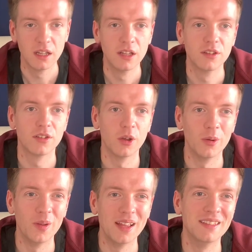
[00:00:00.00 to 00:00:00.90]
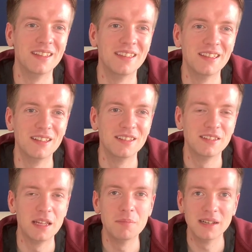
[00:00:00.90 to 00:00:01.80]
So in
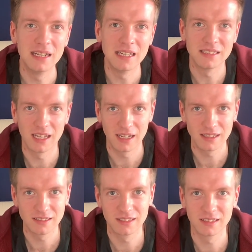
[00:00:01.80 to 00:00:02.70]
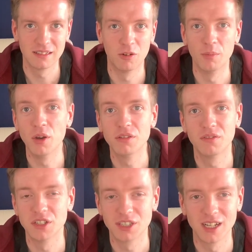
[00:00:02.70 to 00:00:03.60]
dimly lit tanks, or most
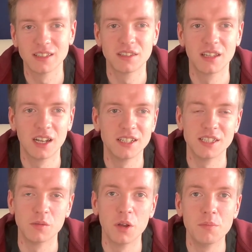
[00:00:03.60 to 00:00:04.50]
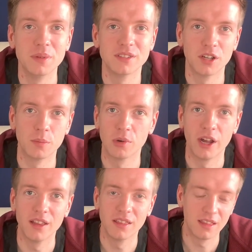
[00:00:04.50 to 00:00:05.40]
fish tanks, the lighting won't be so
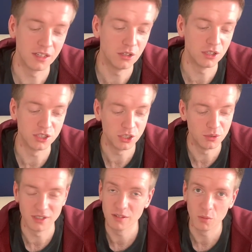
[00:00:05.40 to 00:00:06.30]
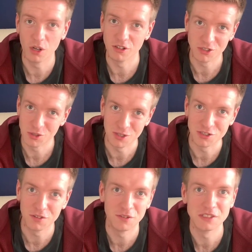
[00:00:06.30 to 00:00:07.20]
bright that you can shoot at
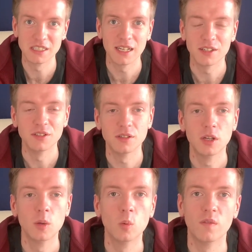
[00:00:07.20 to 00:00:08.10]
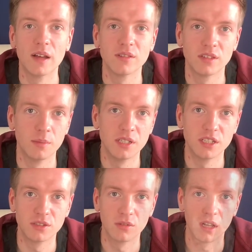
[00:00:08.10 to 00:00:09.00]
1/200th of a second without some
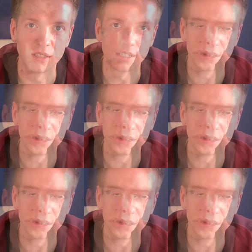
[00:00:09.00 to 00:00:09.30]
additional lighting.